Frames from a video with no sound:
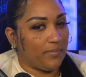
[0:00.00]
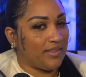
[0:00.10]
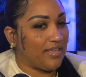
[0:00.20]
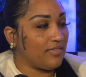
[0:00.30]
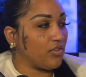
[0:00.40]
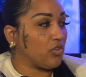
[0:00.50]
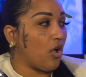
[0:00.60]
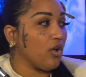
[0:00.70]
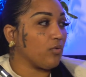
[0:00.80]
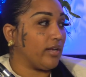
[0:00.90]
But in the
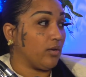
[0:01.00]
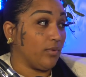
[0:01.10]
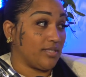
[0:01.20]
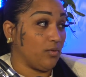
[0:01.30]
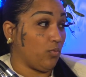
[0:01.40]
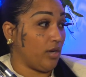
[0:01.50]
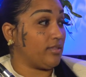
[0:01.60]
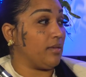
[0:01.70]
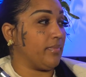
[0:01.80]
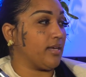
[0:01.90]
long run, it wasn't worth
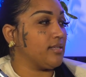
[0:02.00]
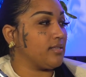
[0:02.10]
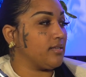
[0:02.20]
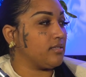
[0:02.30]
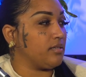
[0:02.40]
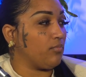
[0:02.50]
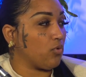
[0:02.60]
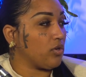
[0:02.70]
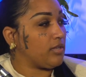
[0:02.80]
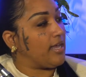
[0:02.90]
it because it
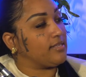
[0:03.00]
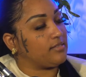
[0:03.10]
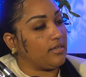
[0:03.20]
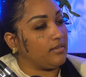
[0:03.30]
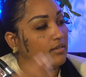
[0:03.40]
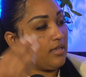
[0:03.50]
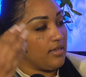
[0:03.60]
demoralized and